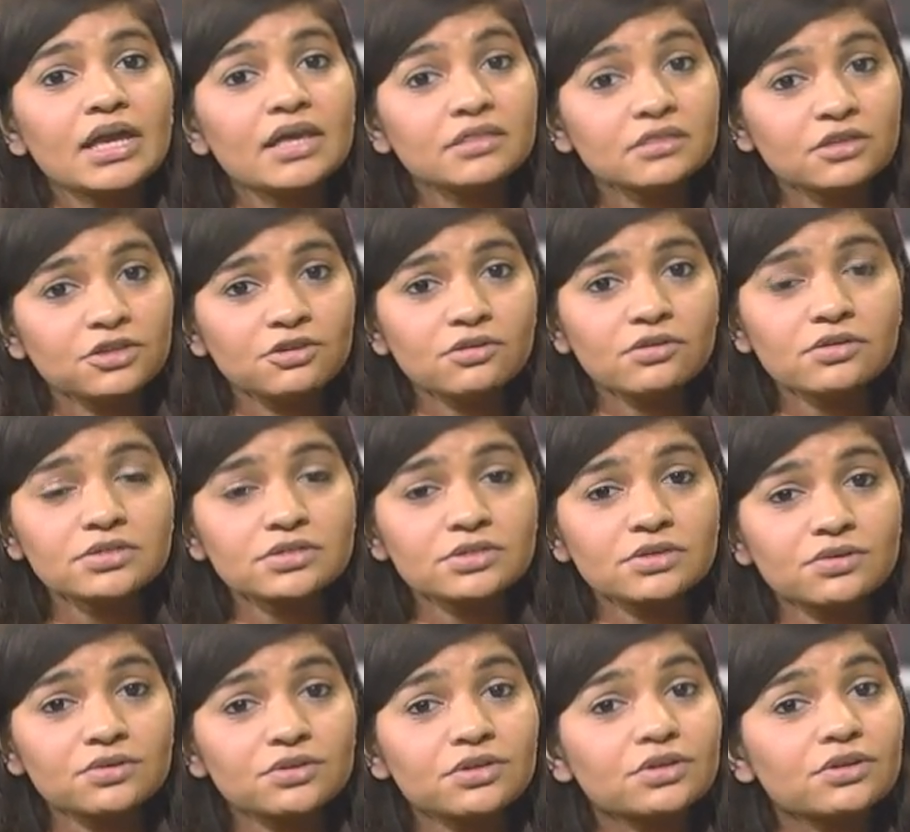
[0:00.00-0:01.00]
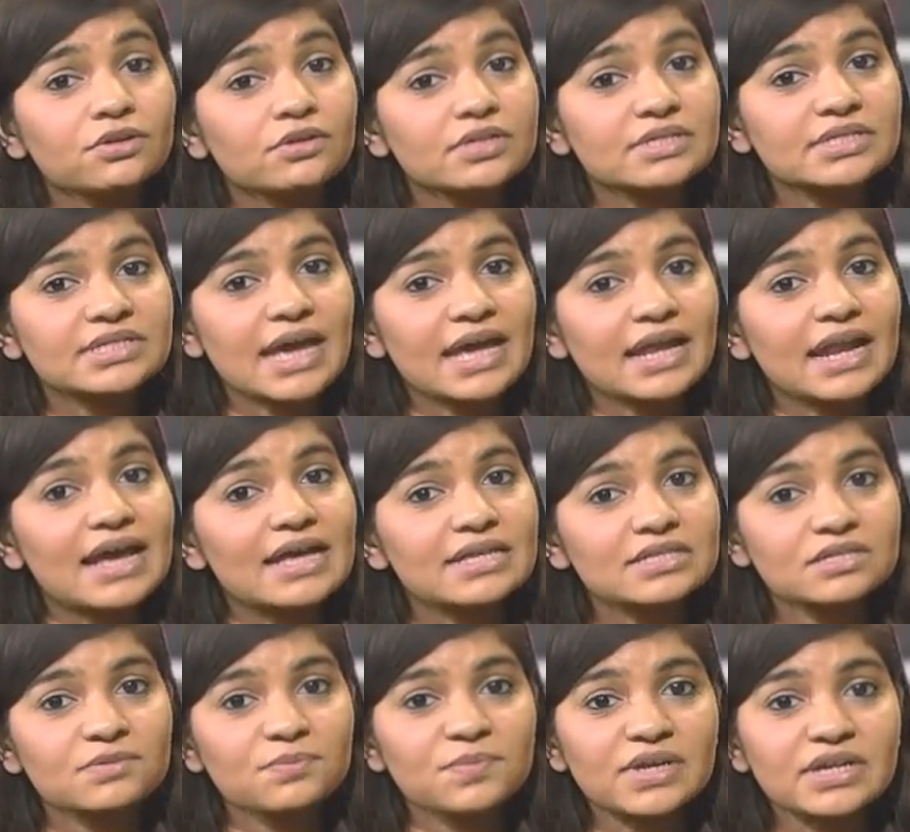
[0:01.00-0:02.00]
In the Eurozone, Eurostat
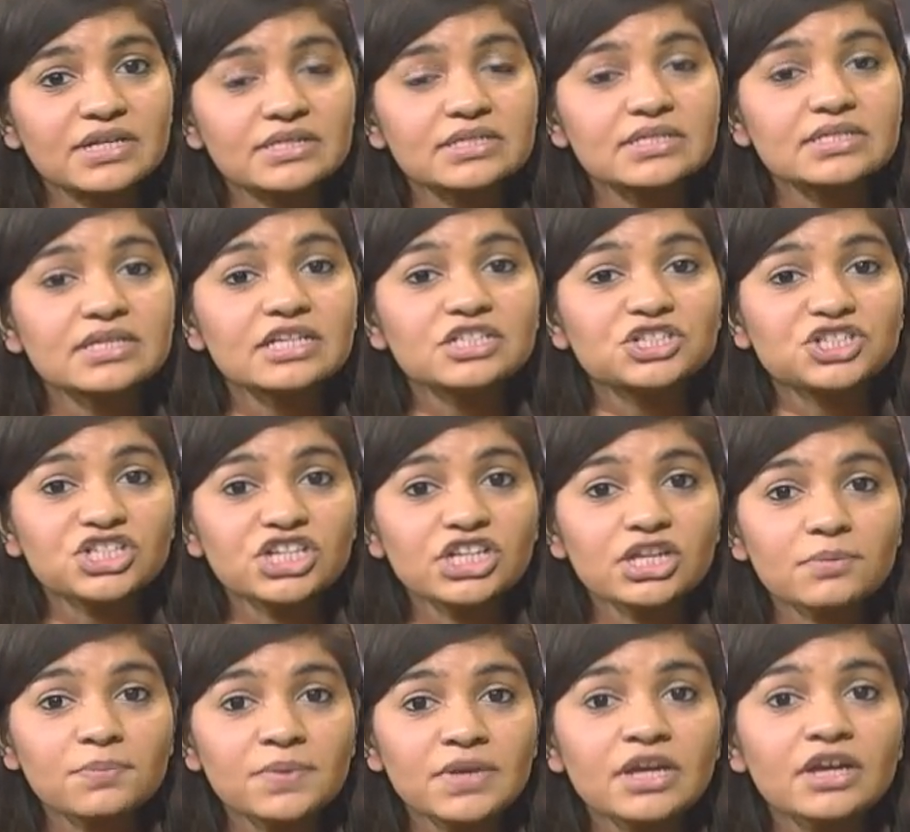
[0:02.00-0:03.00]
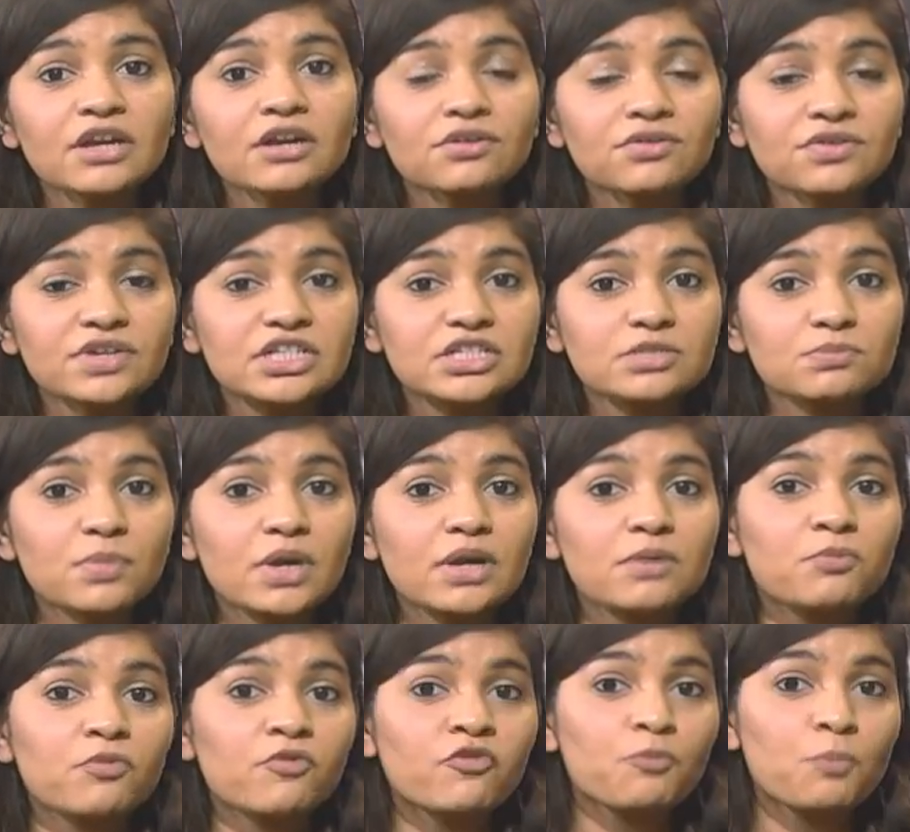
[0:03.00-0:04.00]
estimates that GDP increased
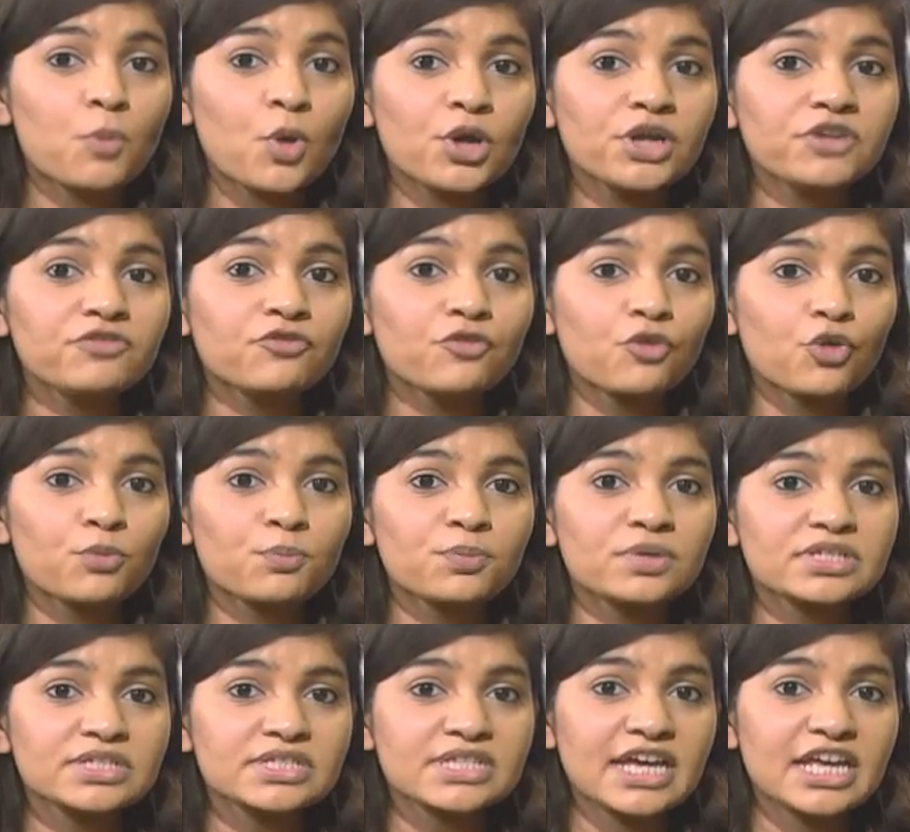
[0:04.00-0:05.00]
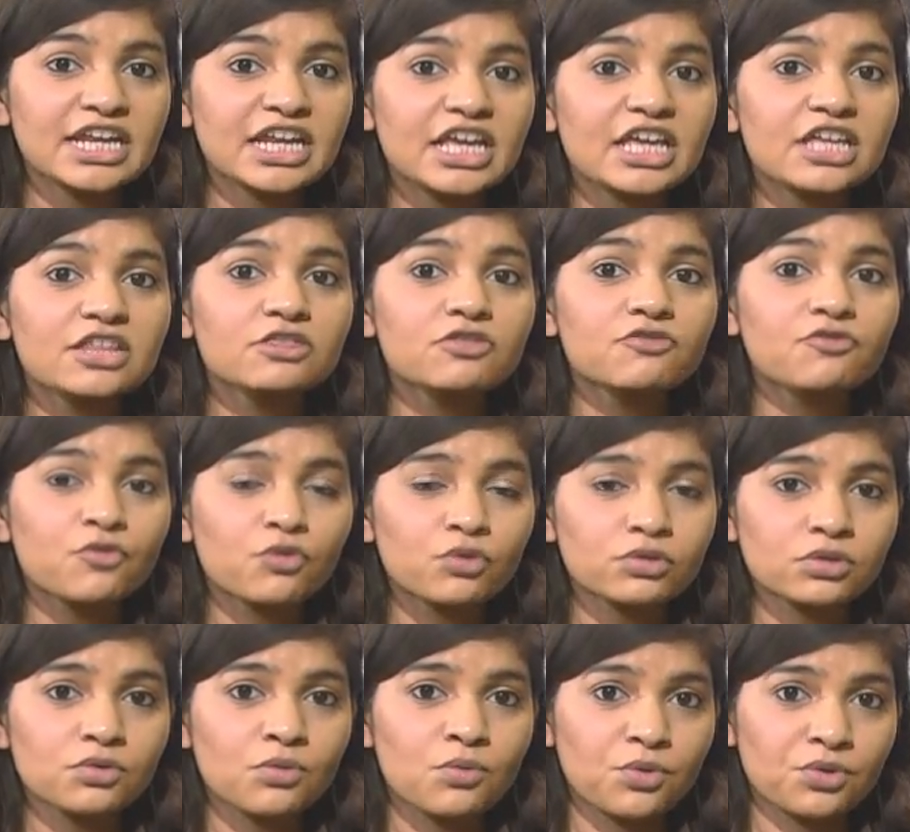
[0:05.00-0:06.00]
by 0.4% in the
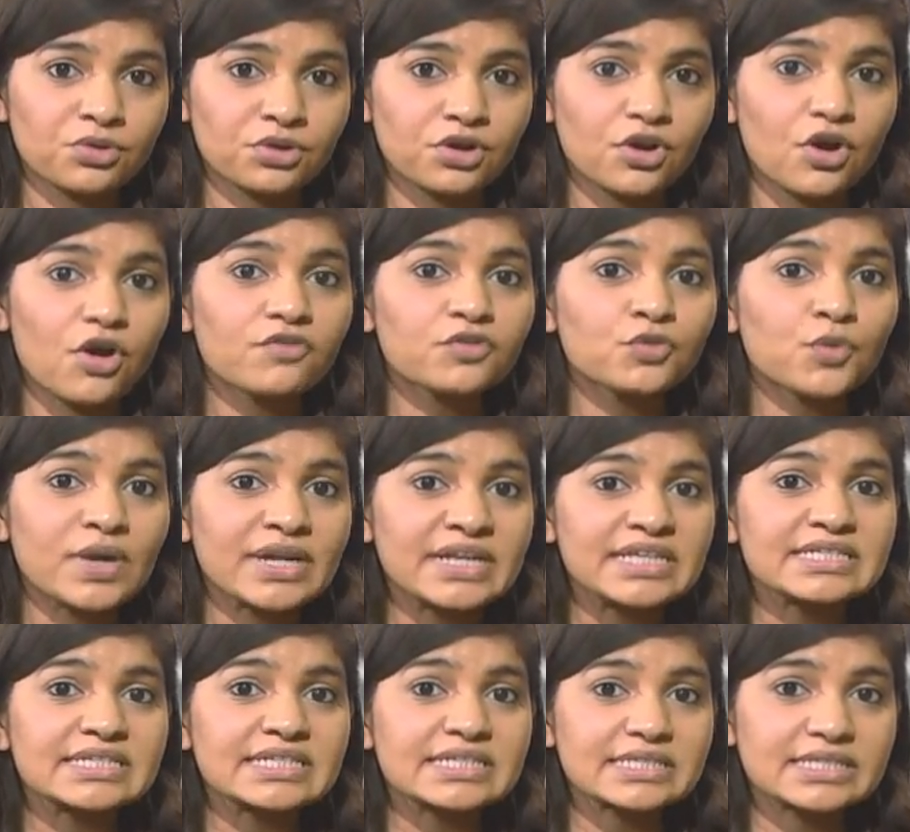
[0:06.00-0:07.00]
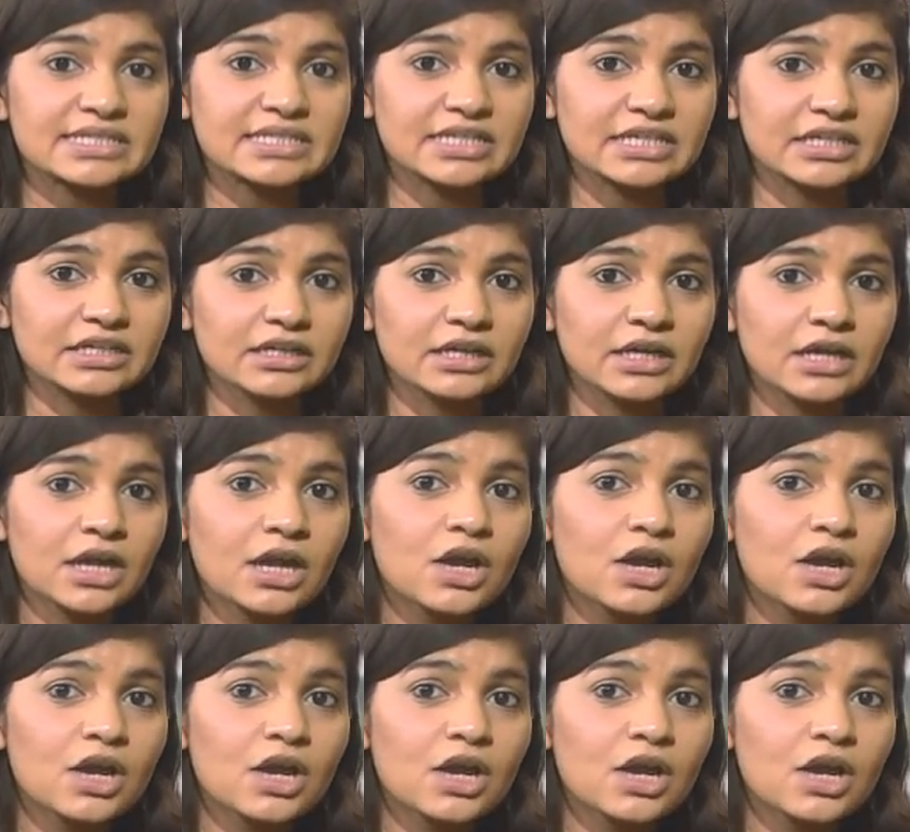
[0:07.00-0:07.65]
fourth quarter of 2016,